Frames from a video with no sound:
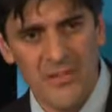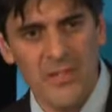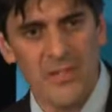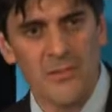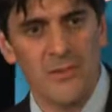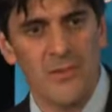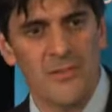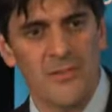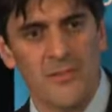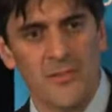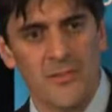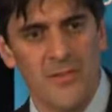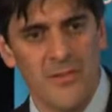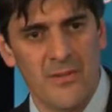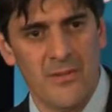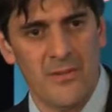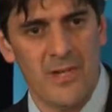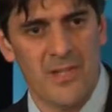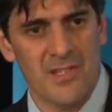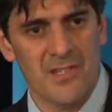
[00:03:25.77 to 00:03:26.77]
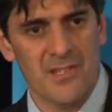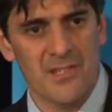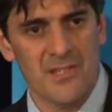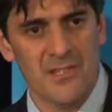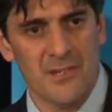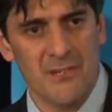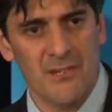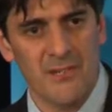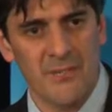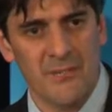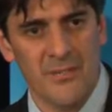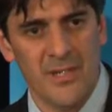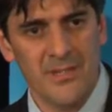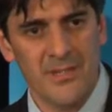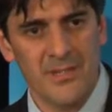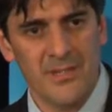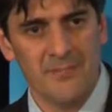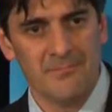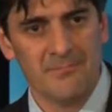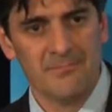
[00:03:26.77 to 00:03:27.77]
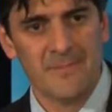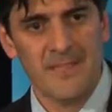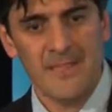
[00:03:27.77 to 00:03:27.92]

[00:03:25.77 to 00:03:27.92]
equal in terms of their access to information.